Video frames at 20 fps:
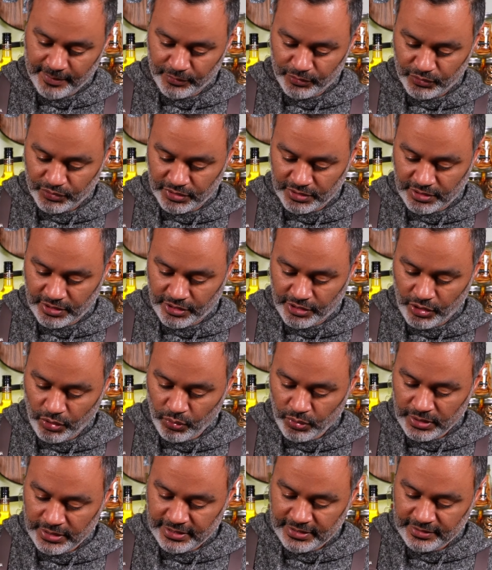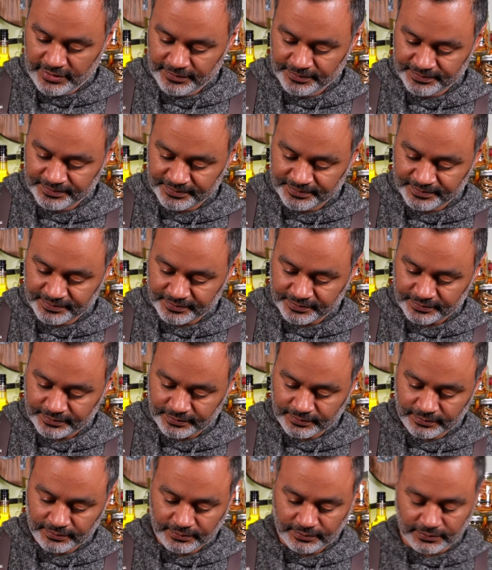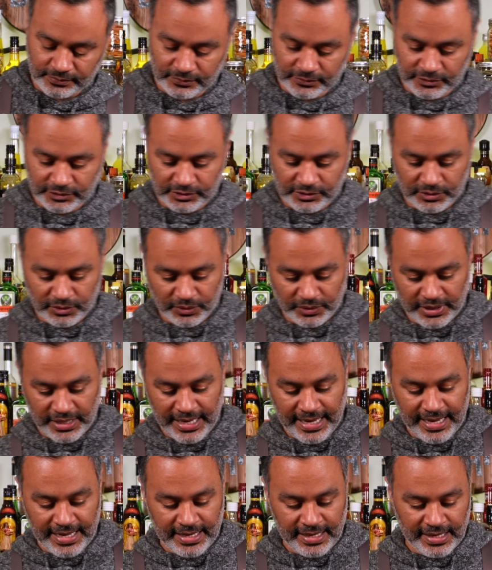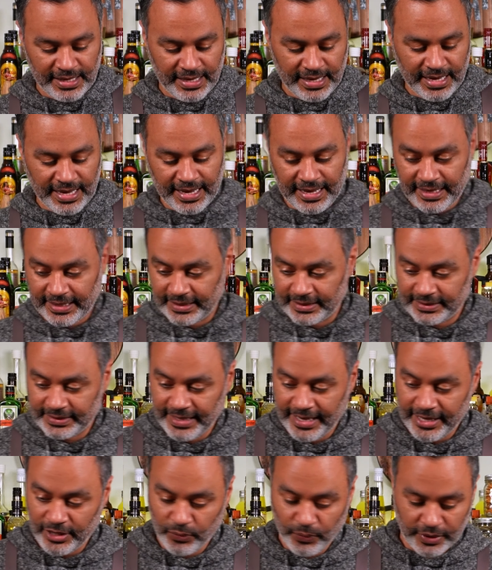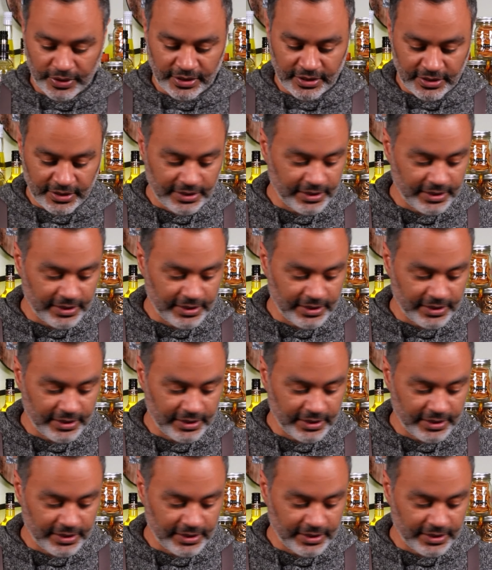using Dolan. Okay. And then we're gonna